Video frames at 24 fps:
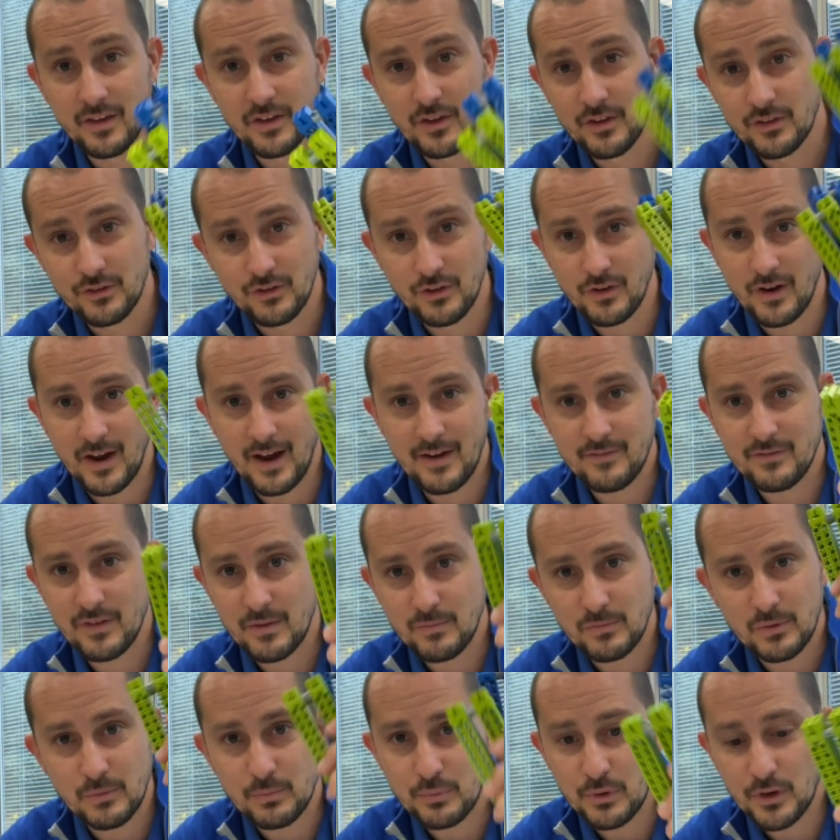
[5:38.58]
So you have
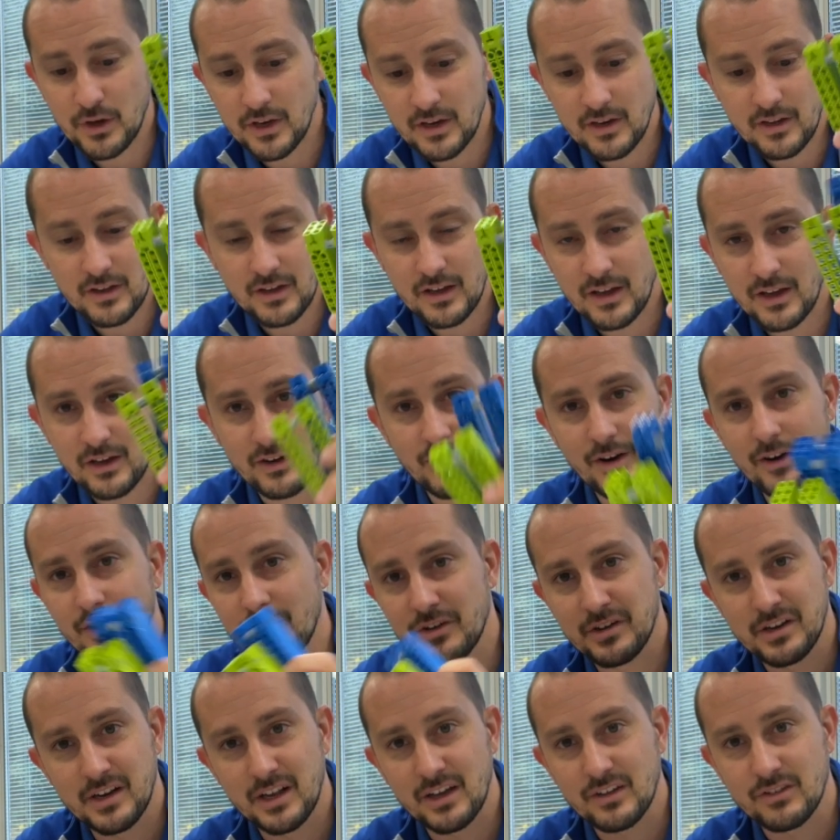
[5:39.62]
them to put in Cargo
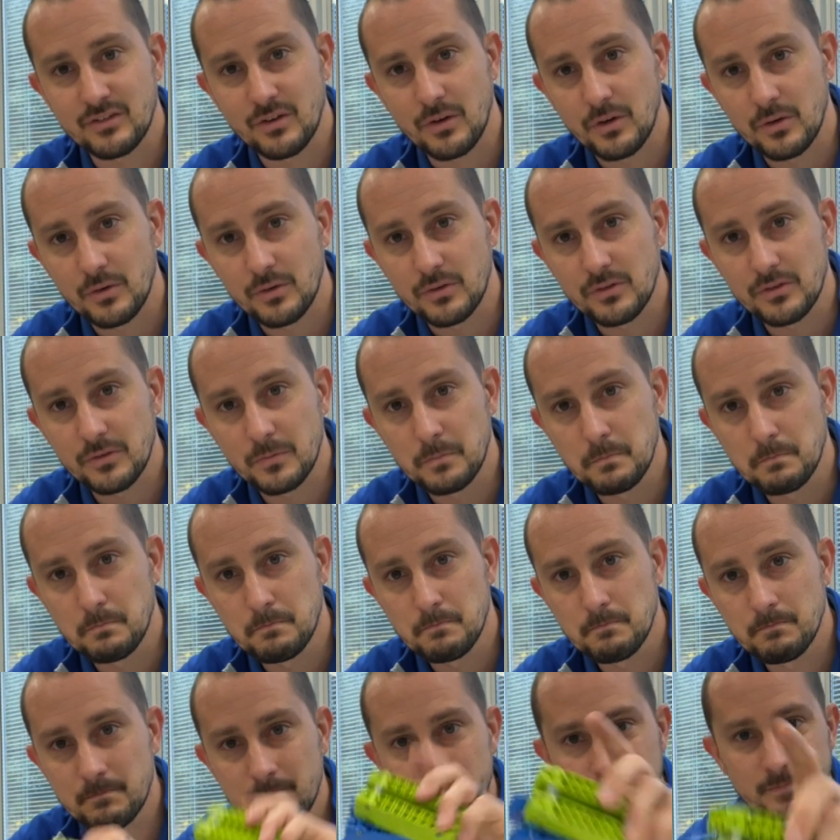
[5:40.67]
Connect circles.
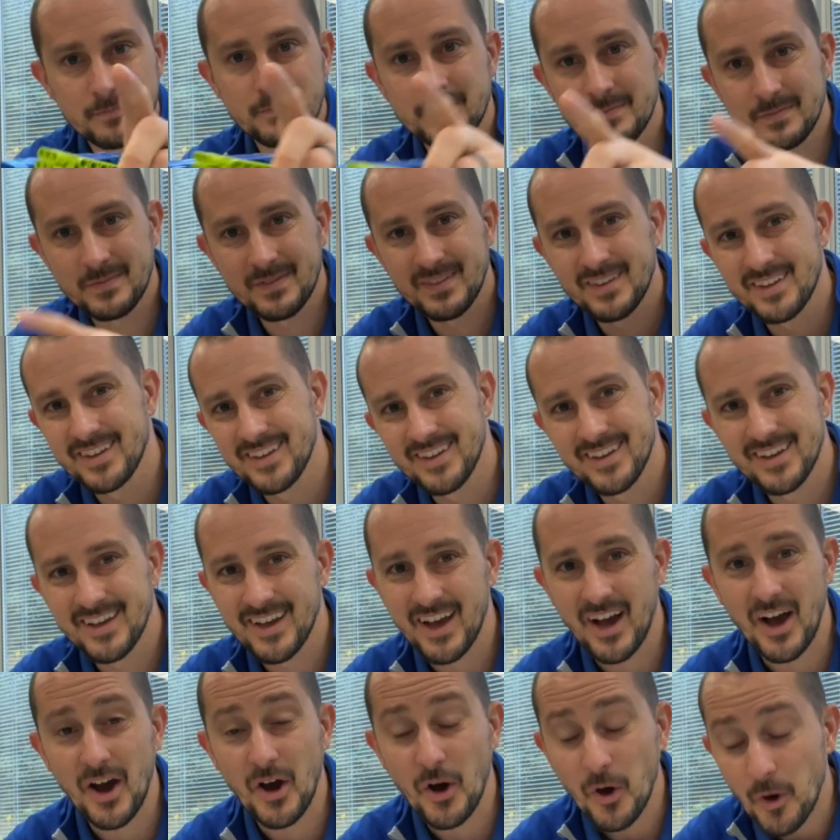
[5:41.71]

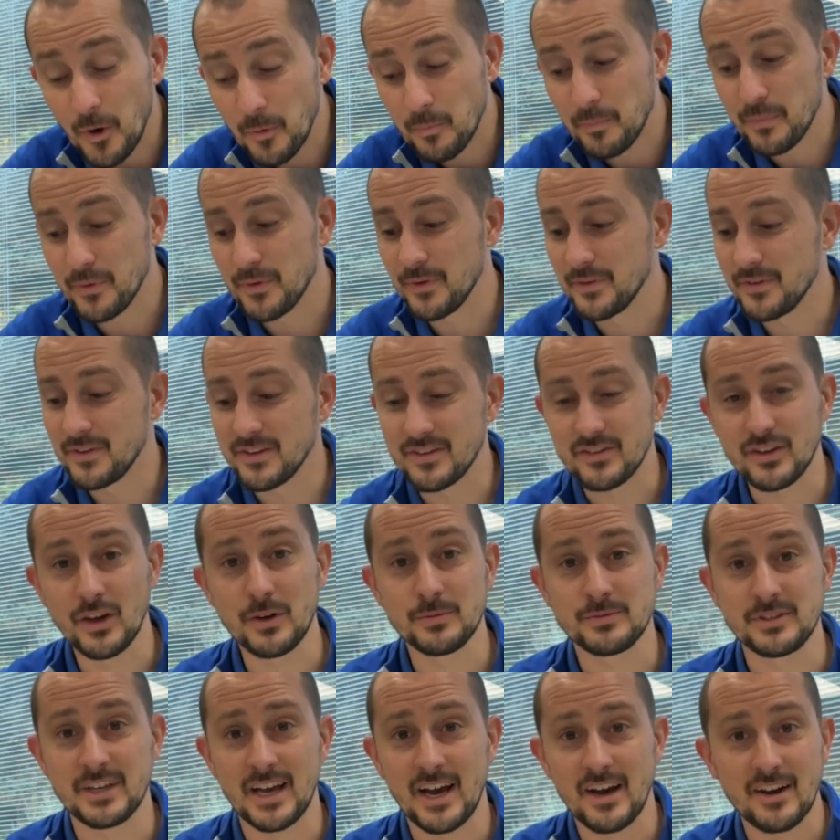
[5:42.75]
I hope this
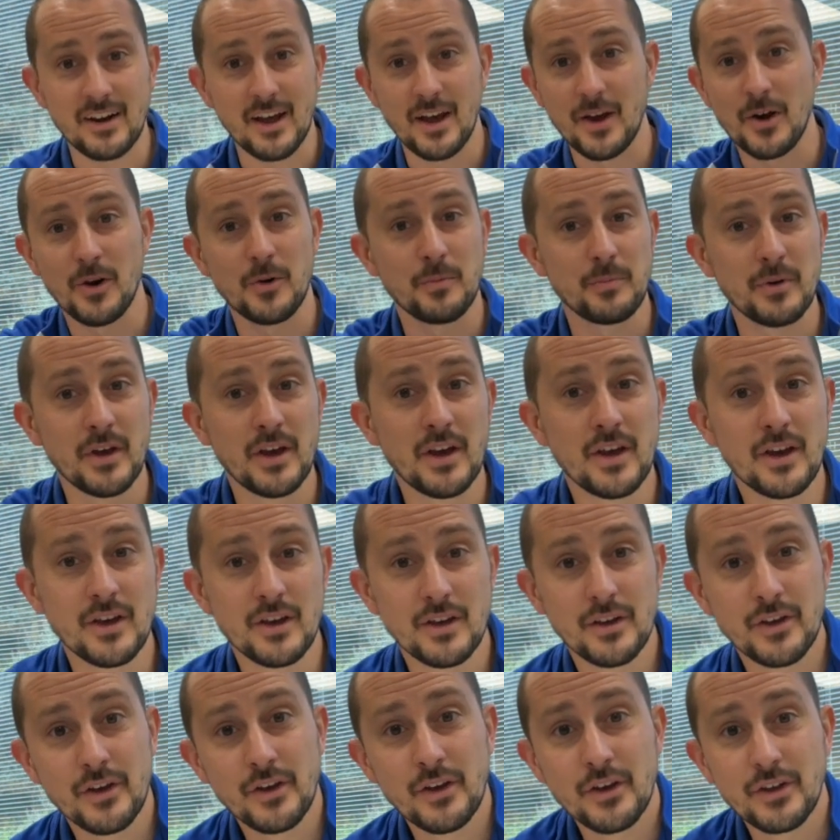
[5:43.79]
helped you out. I hope
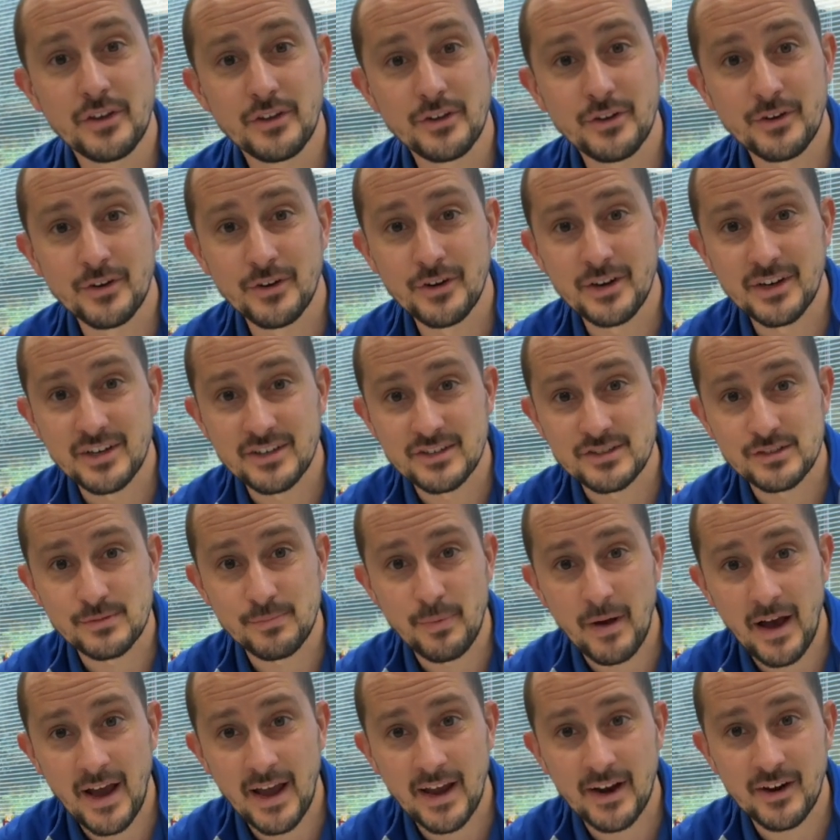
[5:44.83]
you're
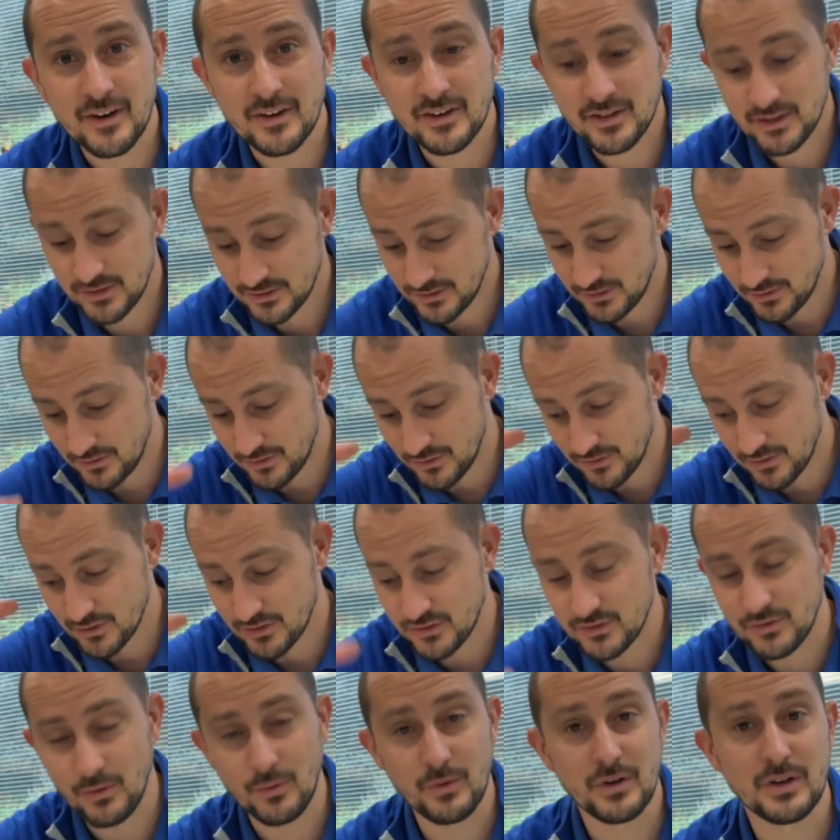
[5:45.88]
inspired to do the
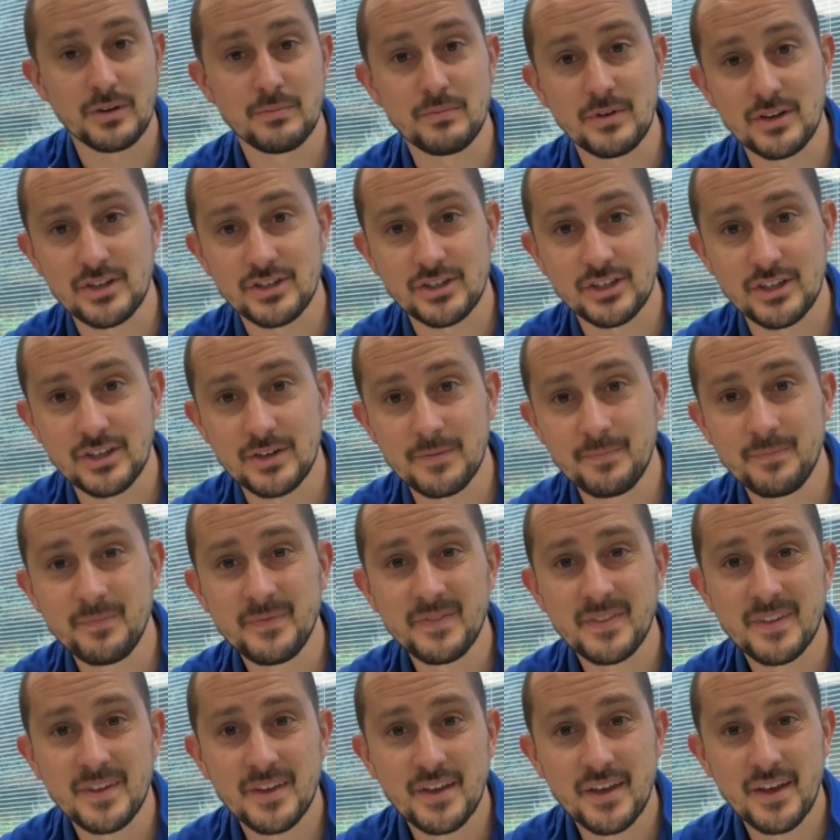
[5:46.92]
sorting mission,
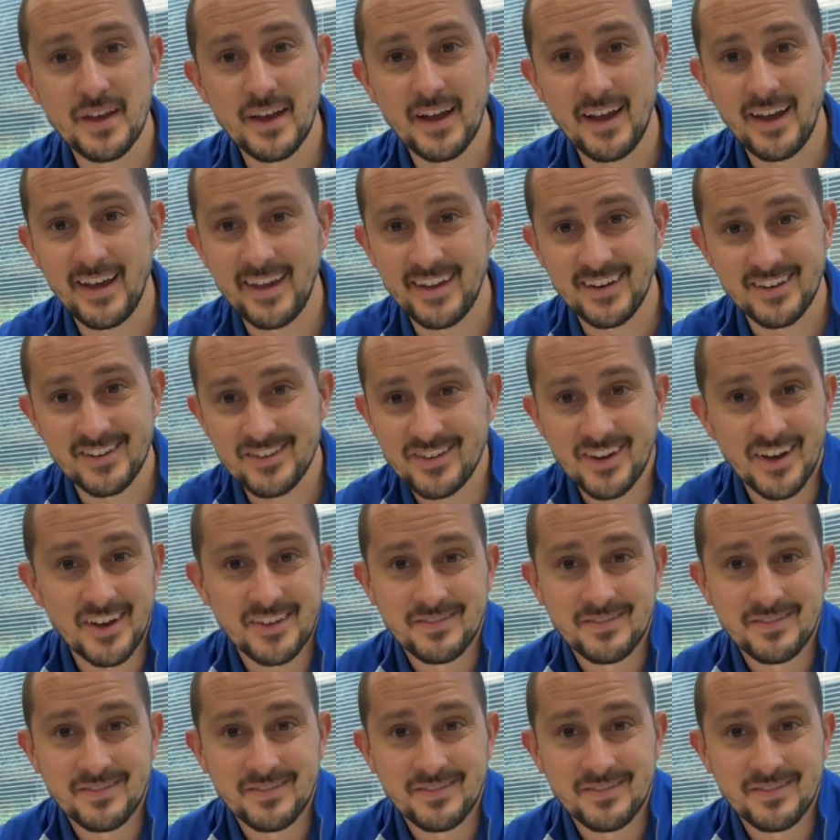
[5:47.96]
and